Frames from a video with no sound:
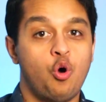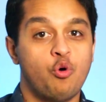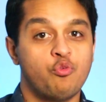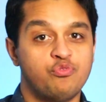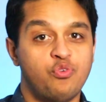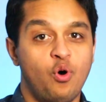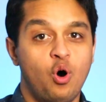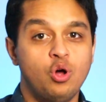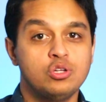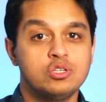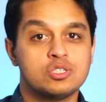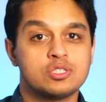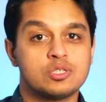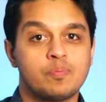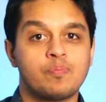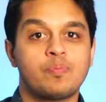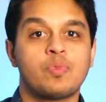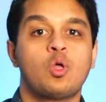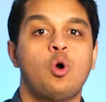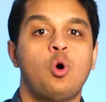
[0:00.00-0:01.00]

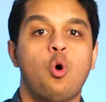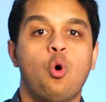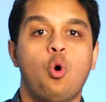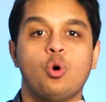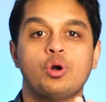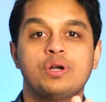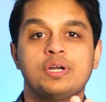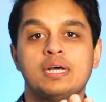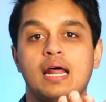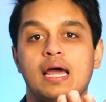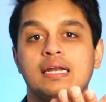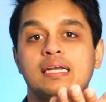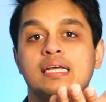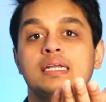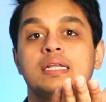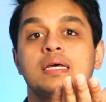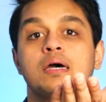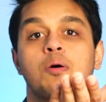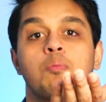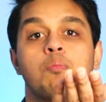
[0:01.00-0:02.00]
false, or did I
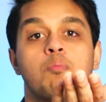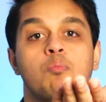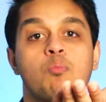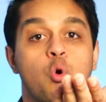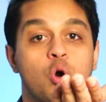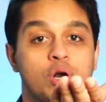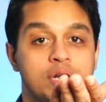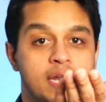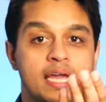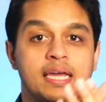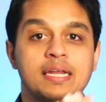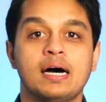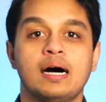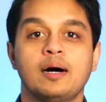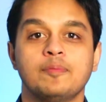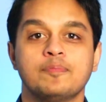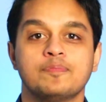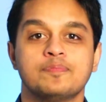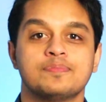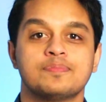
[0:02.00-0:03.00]
need more
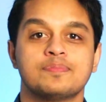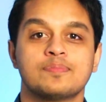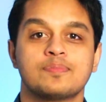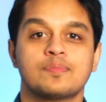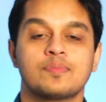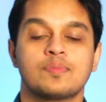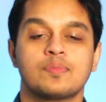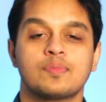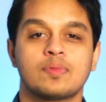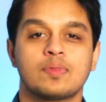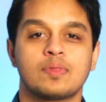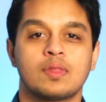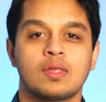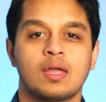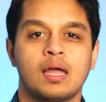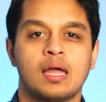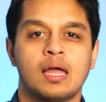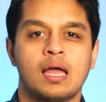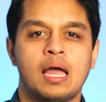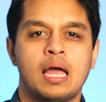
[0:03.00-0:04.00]
data?
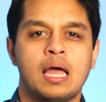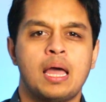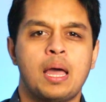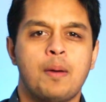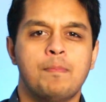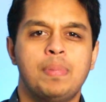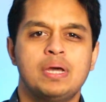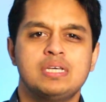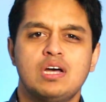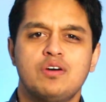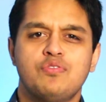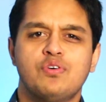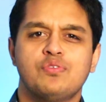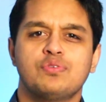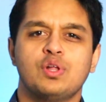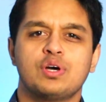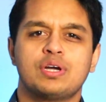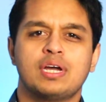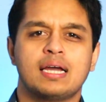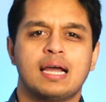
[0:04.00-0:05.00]
Based off
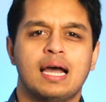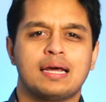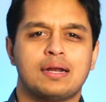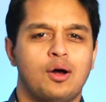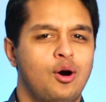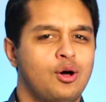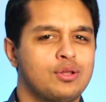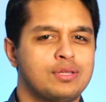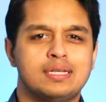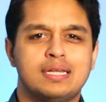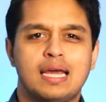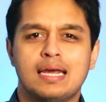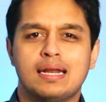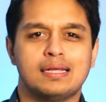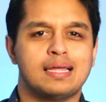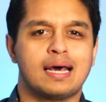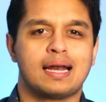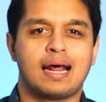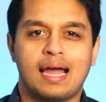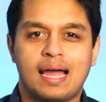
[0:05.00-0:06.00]
of looking at all the
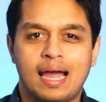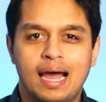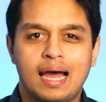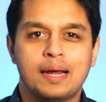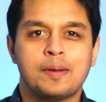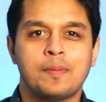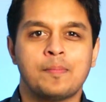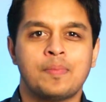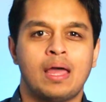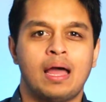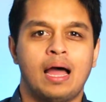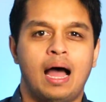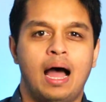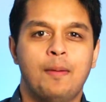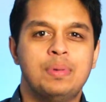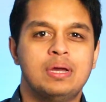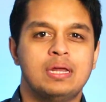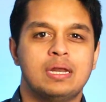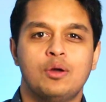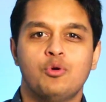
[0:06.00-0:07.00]
data that I had,
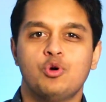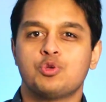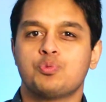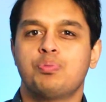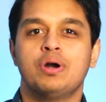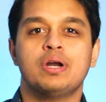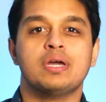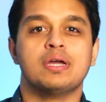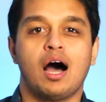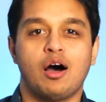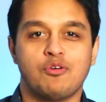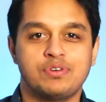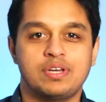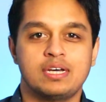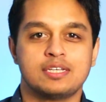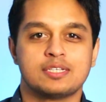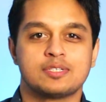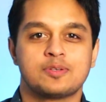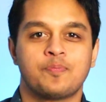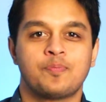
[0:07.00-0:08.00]
I mean, it was pretty
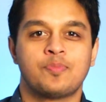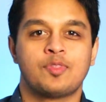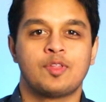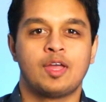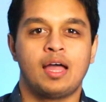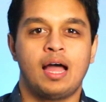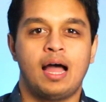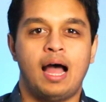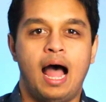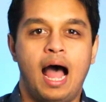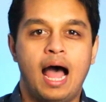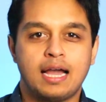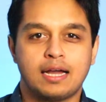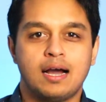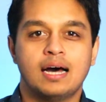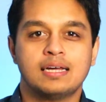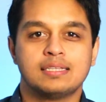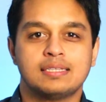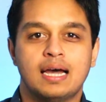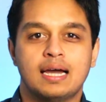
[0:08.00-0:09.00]
obvious. Eye
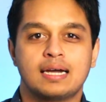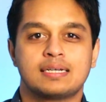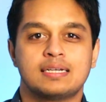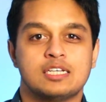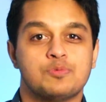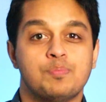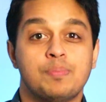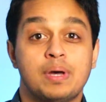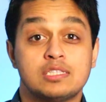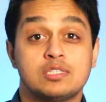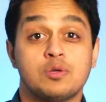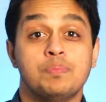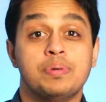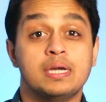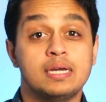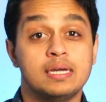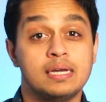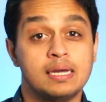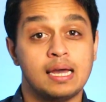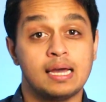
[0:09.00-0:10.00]
contact is meant to
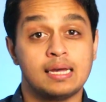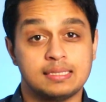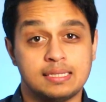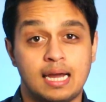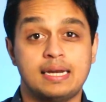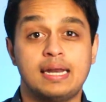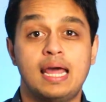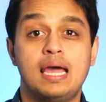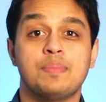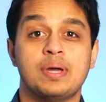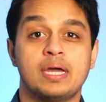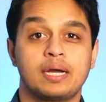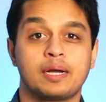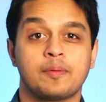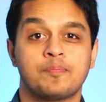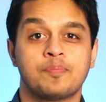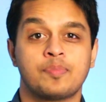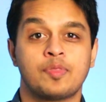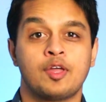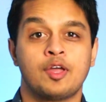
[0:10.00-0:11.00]
be
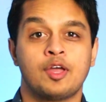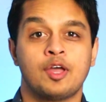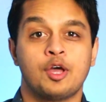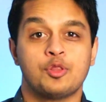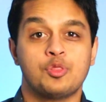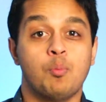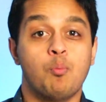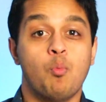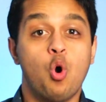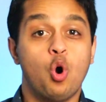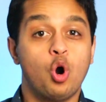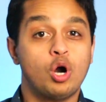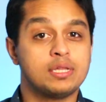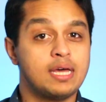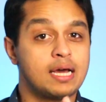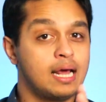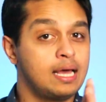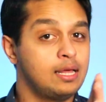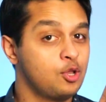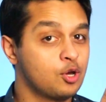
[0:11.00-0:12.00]
dynamic. The more
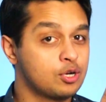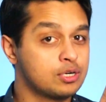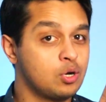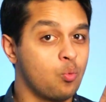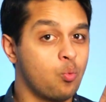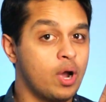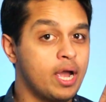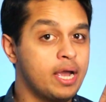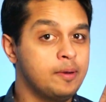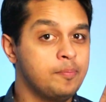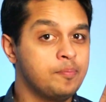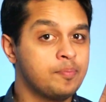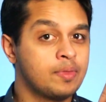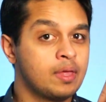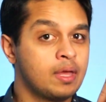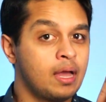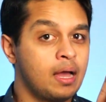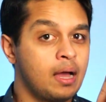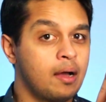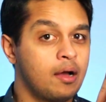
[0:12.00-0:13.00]
that I looked away
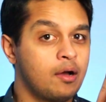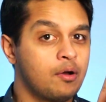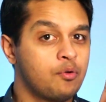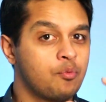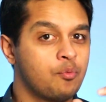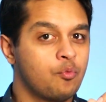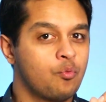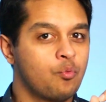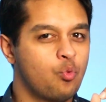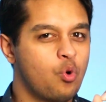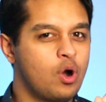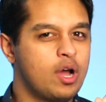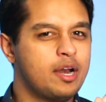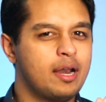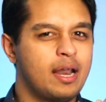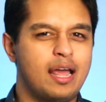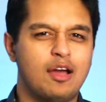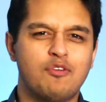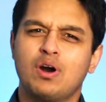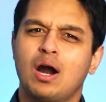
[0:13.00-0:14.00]

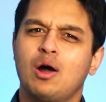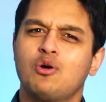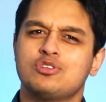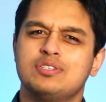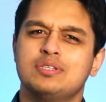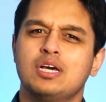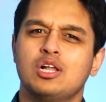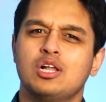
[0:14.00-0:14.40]
whenever I was